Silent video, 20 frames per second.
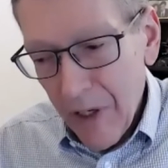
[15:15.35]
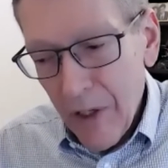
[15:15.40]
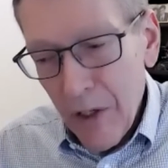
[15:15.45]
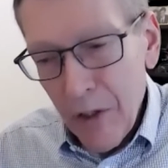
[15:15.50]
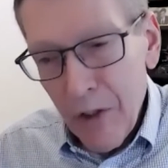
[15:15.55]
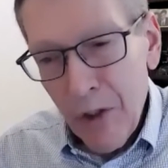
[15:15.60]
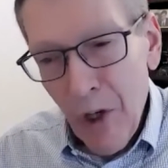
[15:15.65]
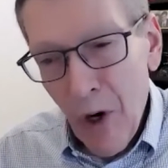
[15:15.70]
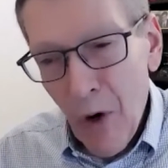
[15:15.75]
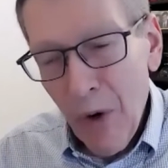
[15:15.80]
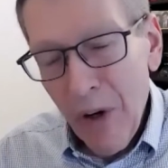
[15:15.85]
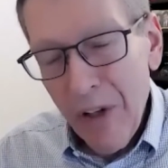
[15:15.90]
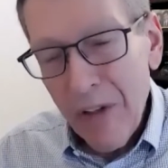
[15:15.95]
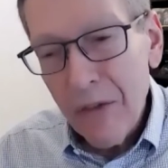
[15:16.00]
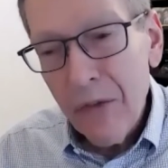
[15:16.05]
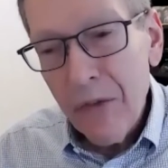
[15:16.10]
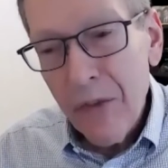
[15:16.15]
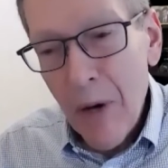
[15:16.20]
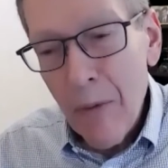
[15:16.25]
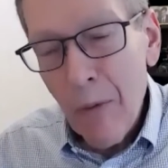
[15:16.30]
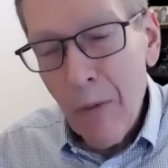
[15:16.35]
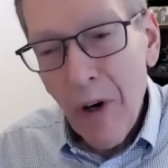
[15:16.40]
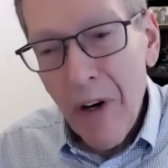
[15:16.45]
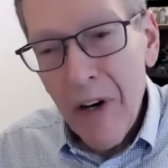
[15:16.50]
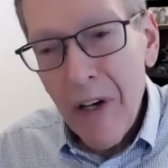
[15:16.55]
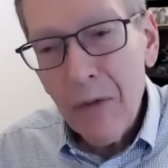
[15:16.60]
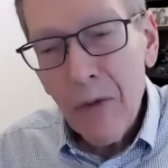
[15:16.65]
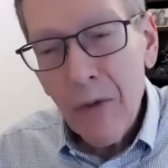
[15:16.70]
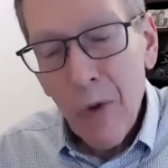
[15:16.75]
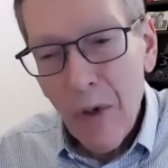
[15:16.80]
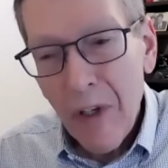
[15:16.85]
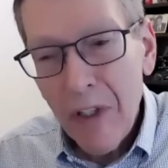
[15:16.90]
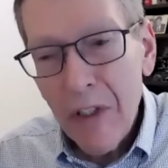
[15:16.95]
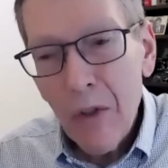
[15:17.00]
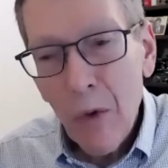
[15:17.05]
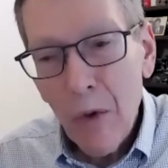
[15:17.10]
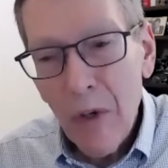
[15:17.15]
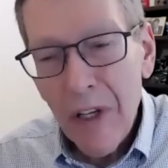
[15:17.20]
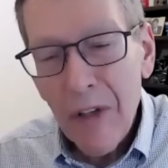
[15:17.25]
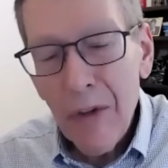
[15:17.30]
So in February of
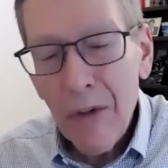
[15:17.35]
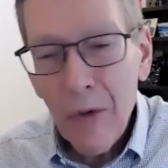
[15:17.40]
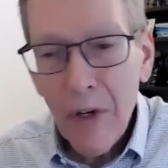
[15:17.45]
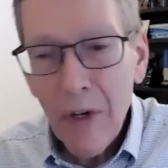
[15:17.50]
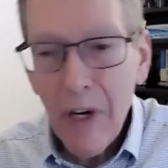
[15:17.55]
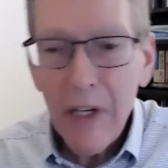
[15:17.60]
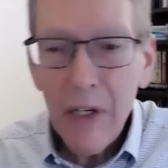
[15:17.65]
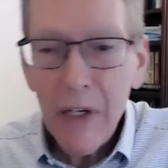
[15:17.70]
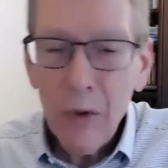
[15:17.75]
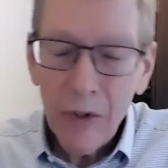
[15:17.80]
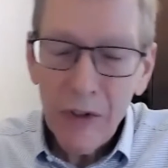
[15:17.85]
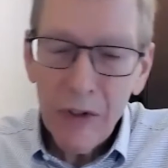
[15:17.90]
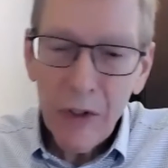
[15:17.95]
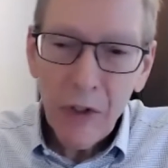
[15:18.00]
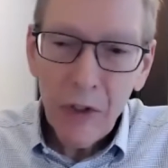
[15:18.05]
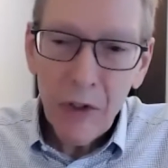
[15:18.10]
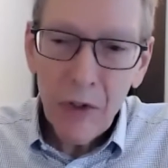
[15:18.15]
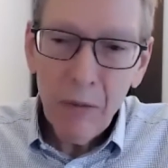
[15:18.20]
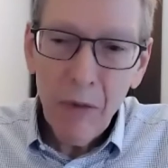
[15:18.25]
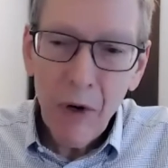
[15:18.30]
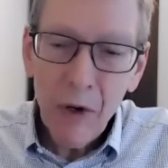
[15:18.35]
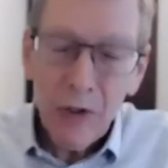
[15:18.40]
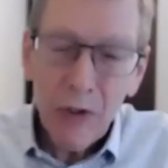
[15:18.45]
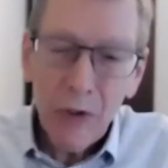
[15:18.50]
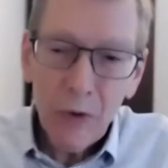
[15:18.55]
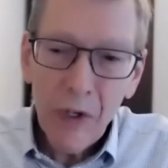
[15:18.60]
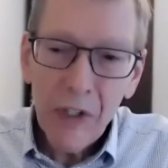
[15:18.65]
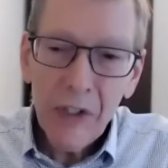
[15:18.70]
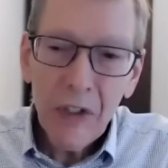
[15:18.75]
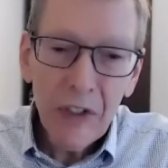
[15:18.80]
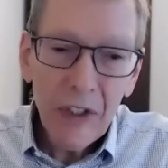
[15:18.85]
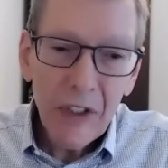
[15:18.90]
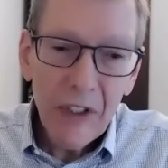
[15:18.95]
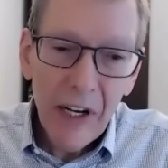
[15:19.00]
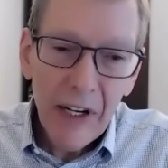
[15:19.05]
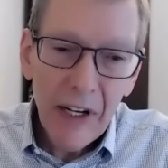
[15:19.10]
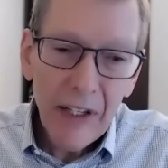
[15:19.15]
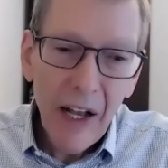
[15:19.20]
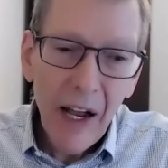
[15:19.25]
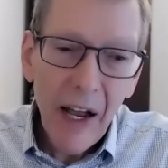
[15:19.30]
2023, which is the most recent
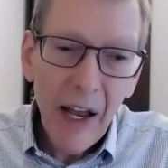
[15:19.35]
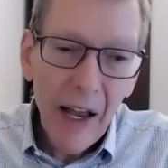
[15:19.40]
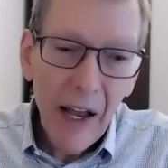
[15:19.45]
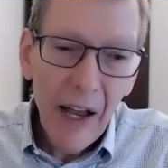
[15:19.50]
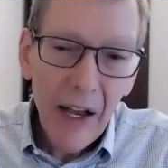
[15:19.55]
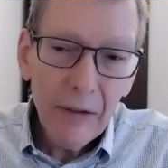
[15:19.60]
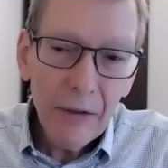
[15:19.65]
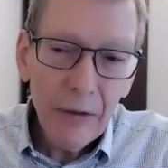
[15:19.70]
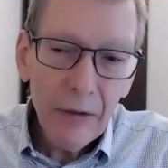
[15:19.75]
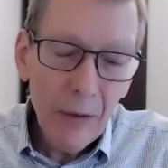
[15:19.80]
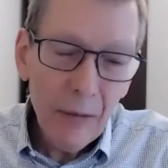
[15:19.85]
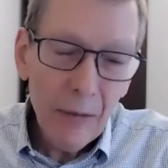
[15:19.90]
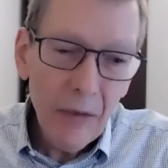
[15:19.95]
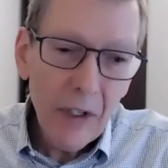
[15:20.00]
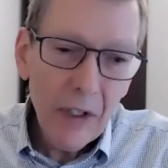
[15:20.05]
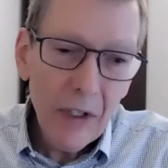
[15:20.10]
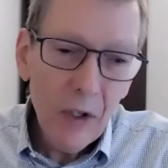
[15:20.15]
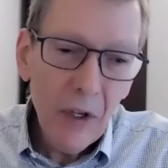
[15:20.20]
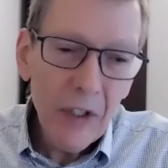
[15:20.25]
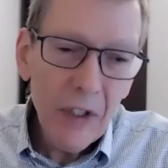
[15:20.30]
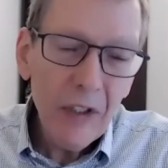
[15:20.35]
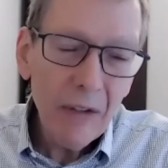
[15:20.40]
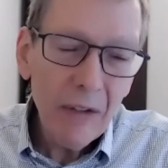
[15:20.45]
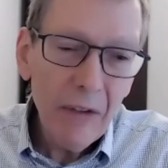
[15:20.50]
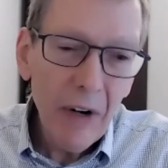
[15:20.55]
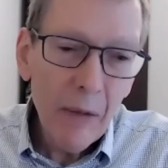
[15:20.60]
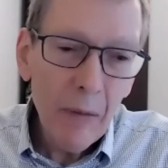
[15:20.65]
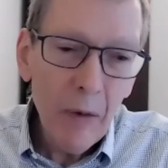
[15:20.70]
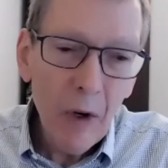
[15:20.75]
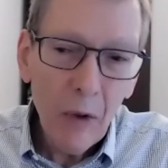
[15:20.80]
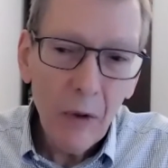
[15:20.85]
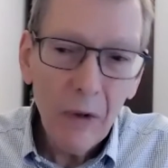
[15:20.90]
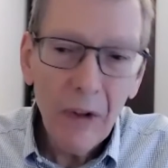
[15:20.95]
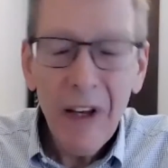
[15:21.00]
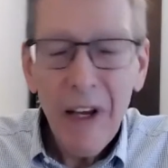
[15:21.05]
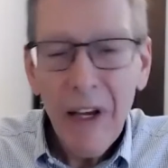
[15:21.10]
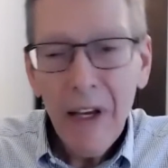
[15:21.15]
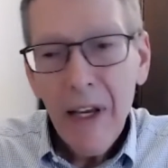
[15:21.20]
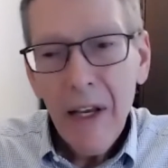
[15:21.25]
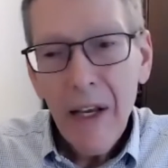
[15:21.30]
data I have from the U.S. Environmental
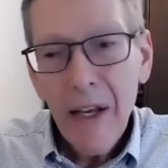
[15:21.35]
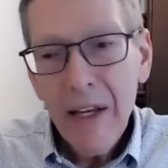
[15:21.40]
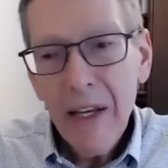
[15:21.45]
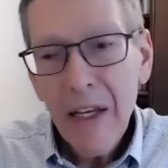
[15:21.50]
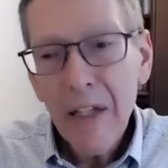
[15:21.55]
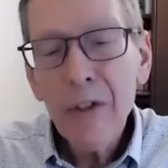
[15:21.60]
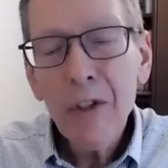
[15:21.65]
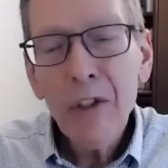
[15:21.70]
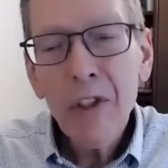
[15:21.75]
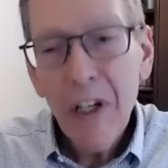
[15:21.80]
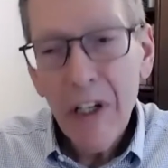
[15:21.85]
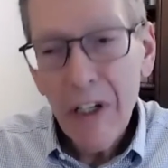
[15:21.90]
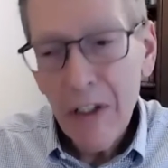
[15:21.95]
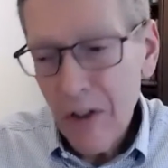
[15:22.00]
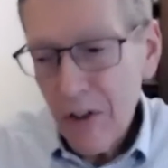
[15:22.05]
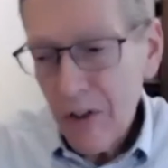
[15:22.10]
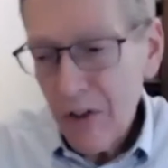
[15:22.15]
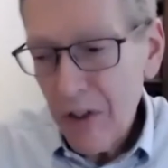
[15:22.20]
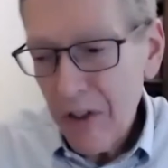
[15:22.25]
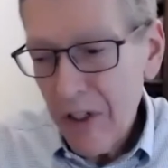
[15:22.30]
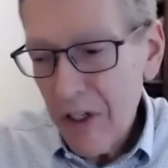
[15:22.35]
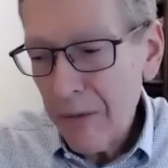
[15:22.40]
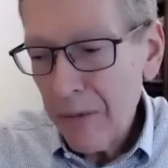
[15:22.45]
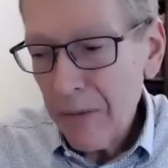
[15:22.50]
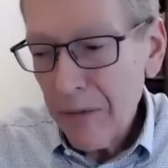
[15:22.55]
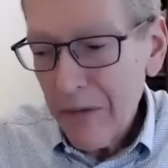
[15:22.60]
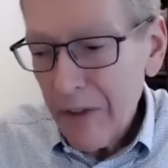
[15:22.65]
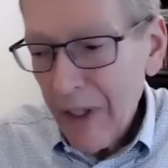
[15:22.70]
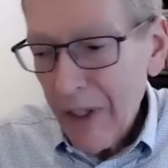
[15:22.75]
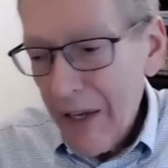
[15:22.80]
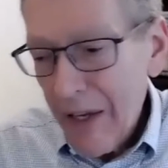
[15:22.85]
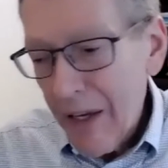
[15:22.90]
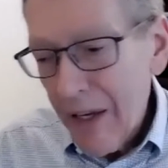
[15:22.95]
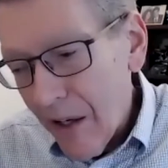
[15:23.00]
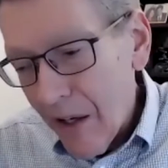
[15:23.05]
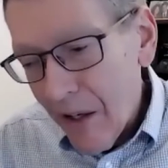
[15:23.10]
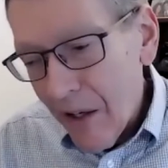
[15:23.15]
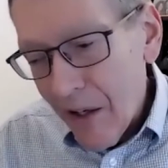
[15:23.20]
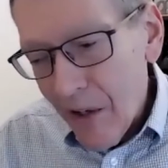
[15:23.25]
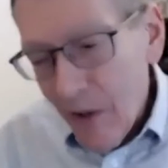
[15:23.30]
Energy Agency,
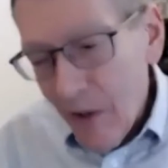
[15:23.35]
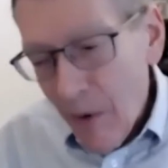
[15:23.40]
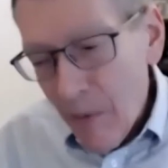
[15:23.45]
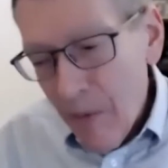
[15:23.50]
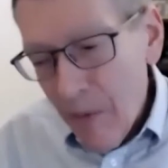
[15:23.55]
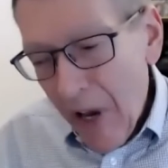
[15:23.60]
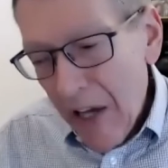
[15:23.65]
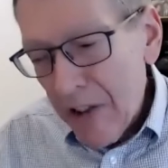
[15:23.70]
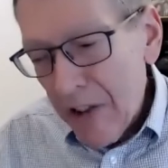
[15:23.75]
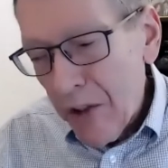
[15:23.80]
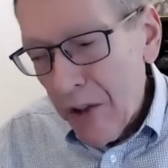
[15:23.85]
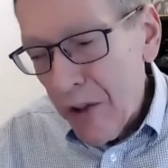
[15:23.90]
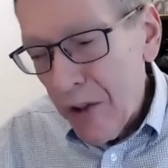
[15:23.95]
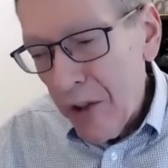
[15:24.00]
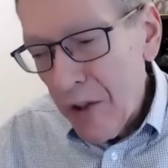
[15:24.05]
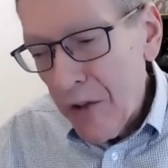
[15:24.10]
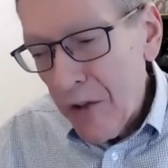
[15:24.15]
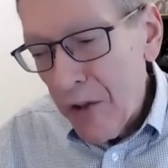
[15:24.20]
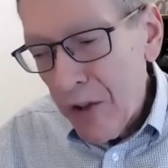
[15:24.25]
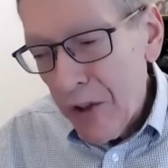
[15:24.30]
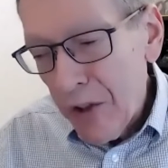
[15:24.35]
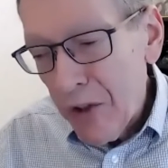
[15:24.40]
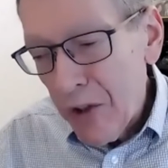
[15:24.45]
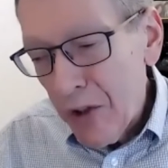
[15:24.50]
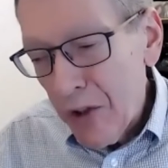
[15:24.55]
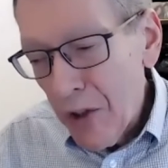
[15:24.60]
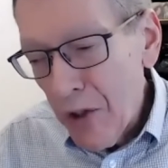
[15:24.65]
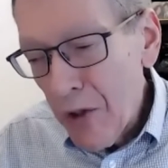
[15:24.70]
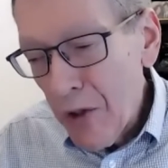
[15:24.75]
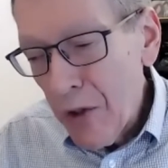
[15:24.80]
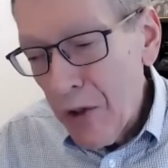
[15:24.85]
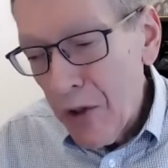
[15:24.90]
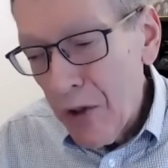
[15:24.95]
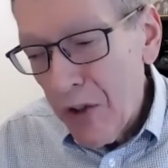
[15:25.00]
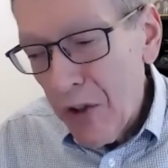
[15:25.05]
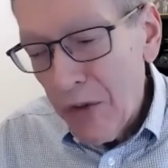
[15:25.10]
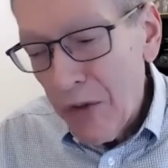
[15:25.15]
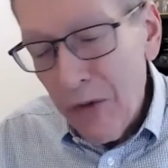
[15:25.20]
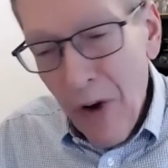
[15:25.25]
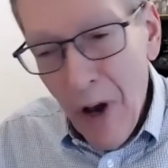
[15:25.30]
Massachusetts used
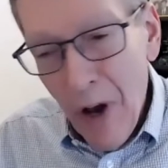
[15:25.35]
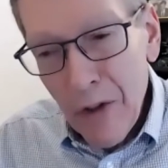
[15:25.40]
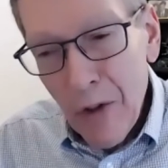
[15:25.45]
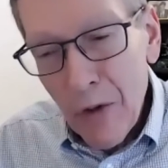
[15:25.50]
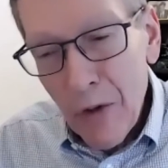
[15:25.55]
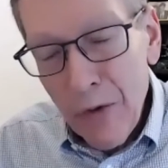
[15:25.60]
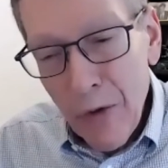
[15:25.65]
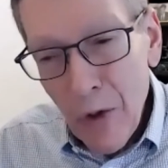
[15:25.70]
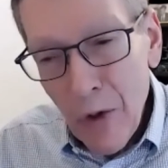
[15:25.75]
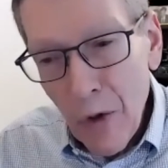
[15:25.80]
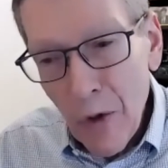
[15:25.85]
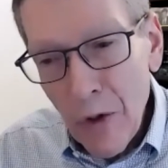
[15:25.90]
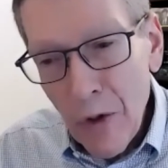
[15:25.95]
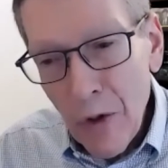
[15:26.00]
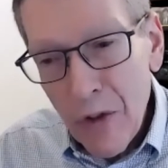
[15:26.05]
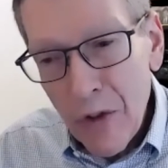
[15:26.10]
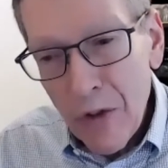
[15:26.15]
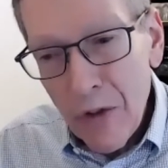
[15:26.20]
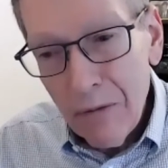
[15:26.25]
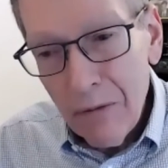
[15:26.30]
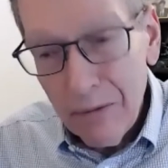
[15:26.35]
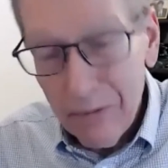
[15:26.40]
fossil fuels,